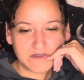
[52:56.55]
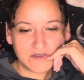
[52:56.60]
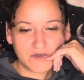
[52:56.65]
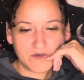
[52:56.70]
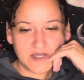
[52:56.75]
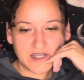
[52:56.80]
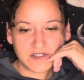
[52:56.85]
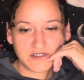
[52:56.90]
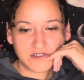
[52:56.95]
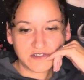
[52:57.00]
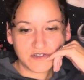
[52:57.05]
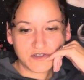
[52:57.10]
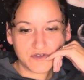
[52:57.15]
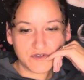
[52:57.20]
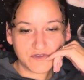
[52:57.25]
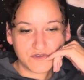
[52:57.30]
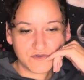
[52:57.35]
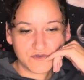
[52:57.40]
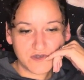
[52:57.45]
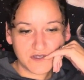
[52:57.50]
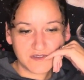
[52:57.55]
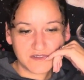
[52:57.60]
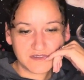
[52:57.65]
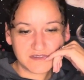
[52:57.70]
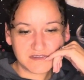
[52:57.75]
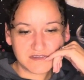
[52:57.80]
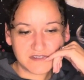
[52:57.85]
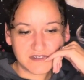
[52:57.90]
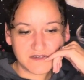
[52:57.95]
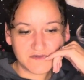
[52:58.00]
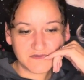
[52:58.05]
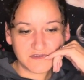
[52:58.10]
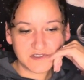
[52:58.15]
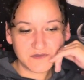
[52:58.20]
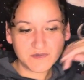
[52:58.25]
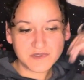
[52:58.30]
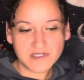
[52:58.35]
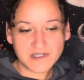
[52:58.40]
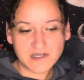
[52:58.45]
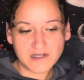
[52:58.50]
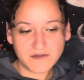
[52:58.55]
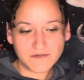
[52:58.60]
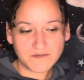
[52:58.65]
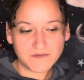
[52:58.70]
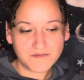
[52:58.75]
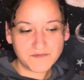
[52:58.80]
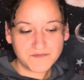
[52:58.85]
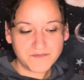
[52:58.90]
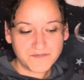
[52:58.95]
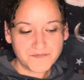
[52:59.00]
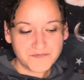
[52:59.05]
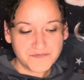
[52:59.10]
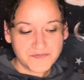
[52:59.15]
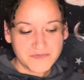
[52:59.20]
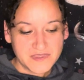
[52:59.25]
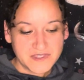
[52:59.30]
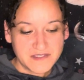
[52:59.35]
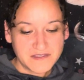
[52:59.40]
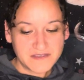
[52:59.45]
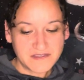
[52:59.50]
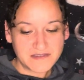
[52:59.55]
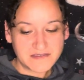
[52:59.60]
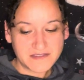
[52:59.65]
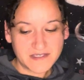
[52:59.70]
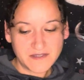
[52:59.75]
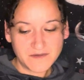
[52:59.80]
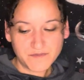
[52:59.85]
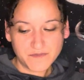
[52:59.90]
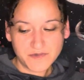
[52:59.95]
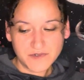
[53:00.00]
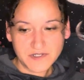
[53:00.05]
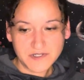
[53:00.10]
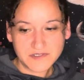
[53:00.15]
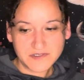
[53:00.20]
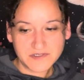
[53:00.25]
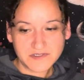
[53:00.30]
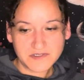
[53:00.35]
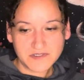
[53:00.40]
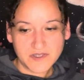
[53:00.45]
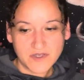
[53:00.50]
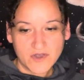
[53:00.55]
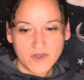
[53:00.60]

you had to go through all this stuff to become this Empress,